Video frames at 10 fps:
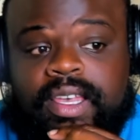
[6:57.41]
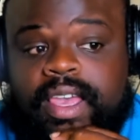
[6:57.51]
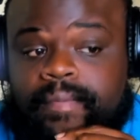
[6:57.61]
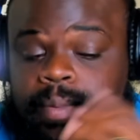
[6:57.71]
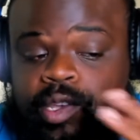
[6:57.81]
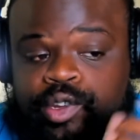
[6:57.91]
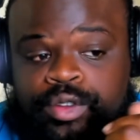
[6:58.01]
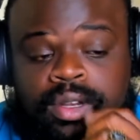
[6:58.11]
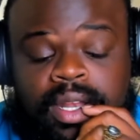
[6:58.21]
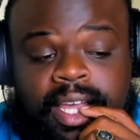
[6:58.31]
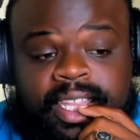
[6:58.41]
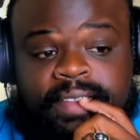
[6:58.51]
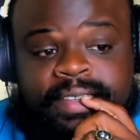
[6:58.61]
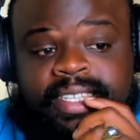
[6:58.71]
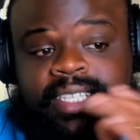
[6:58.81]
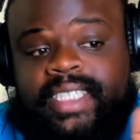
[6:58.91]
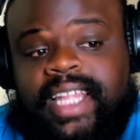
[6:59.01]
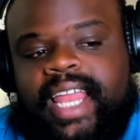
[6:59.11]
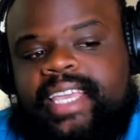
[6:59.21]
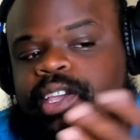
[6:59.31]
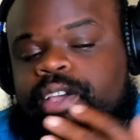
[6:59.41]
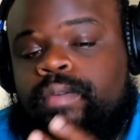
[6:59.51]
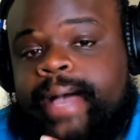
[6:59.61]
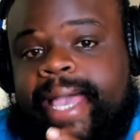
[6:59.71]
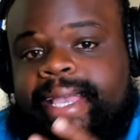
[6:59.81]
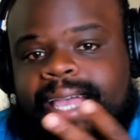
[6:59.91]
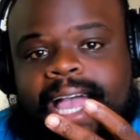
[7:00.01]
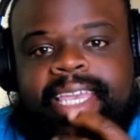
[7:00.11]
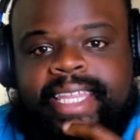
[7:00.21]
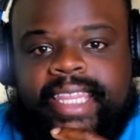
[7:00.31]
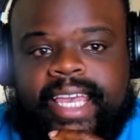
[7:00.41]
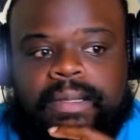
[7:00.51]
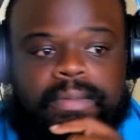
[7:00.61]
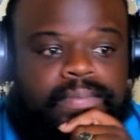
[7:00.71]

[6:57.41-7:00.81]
and maybe you do look like the other sex, it's not like you can go back. I get that.